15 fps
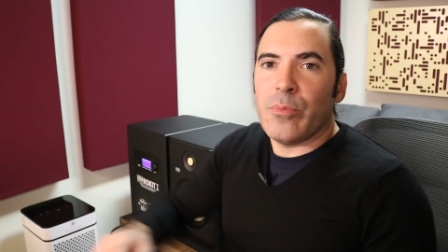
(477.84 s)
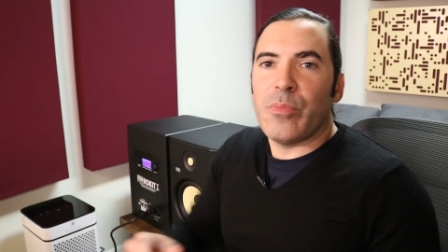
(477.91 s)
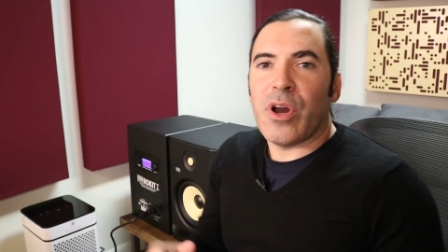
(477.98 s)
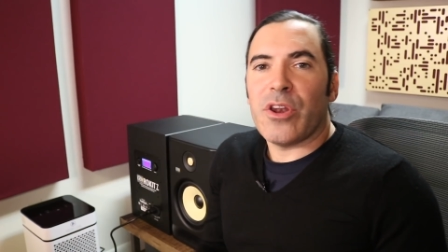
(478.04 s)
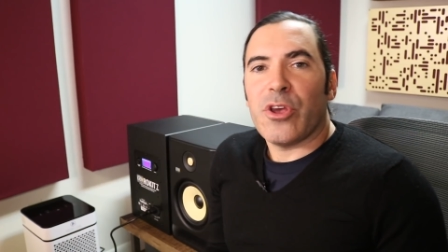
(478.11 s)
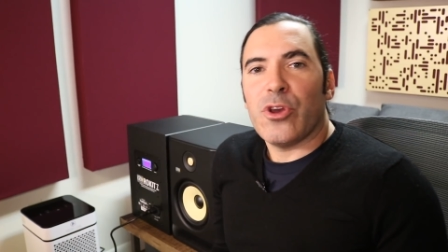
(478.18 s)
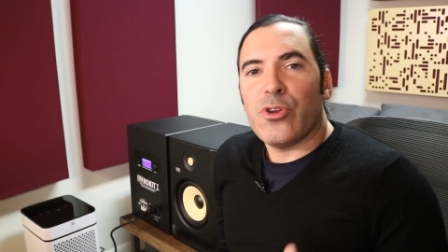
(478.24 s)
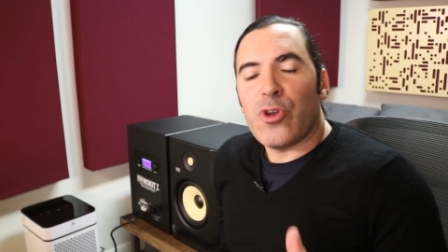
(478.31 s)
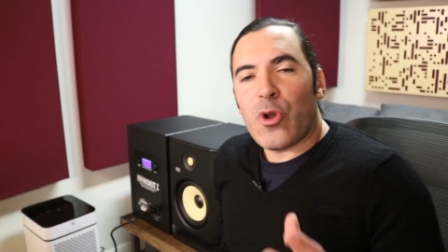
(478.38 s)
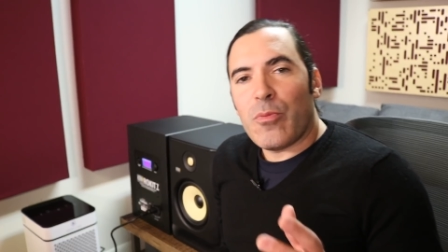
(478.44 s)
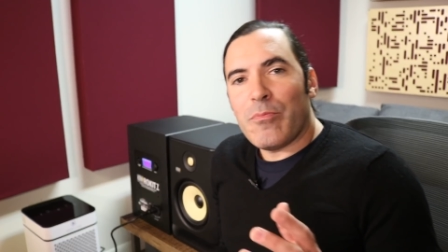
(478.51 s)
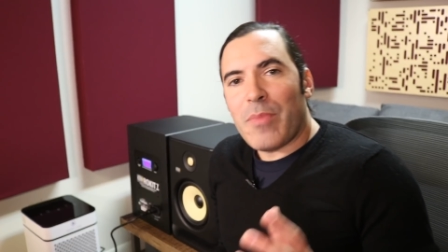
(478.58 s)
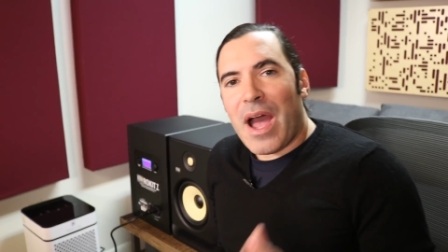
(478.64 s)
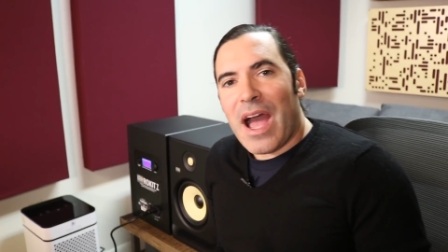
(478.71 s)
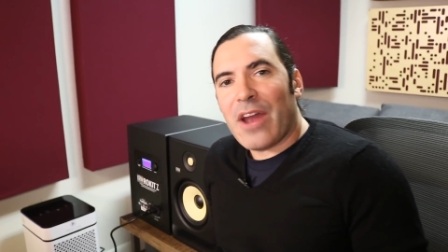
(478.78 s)
But no
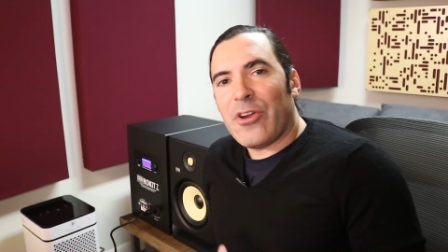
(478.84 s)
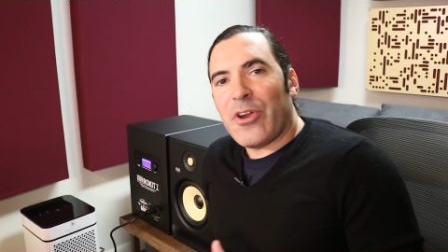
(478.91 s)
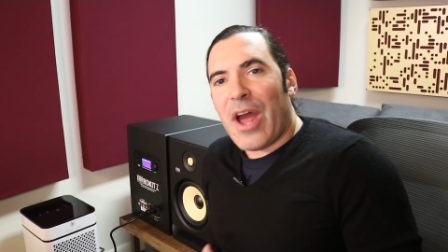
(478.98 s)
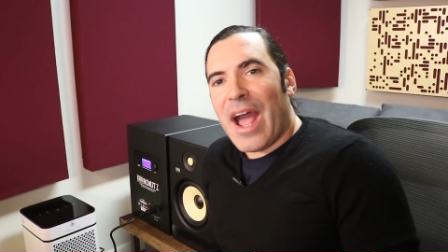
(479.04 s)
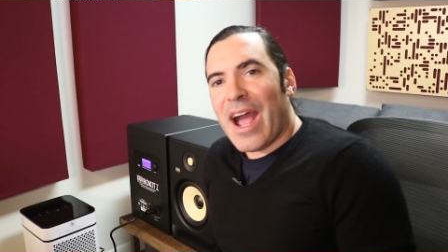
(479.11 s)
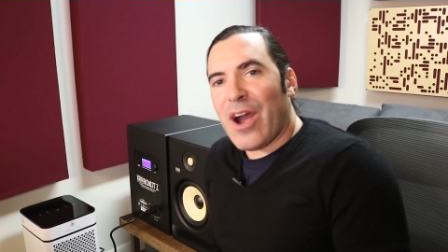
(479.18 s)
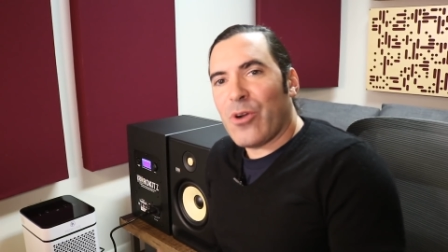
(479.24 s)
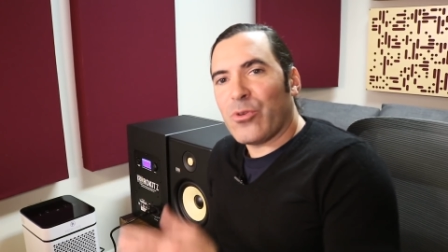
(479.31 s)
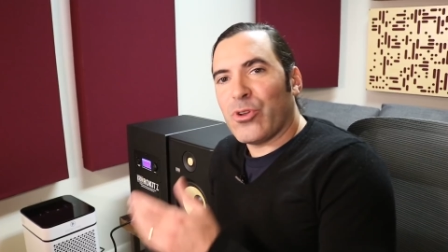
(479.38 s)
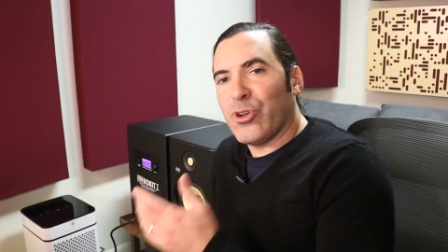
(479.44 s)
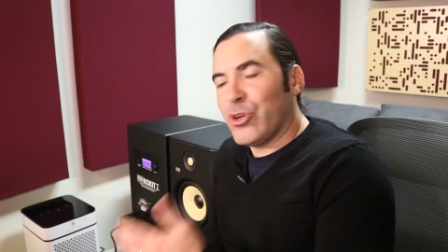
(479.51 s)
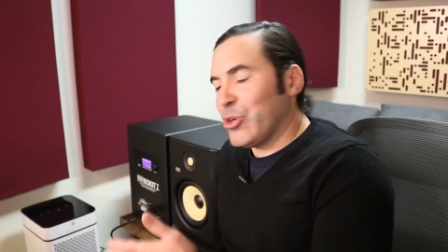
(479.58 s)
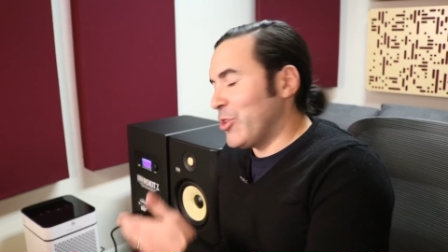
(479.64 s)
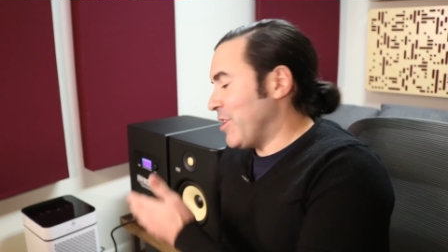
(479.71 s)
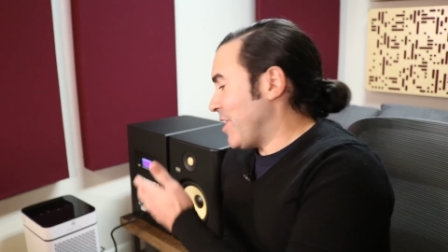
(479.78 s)
matter how
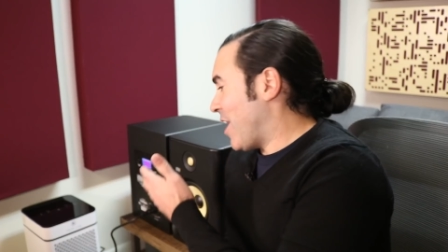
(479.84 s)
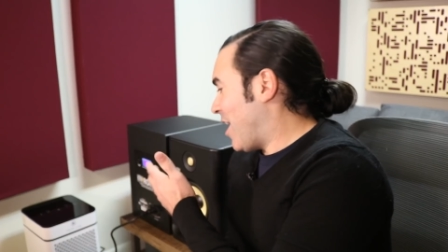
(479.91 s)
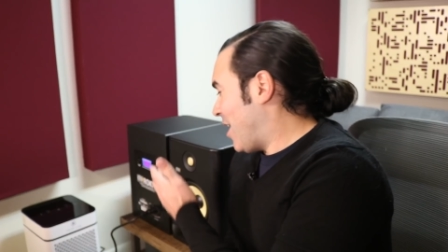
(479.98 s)
good the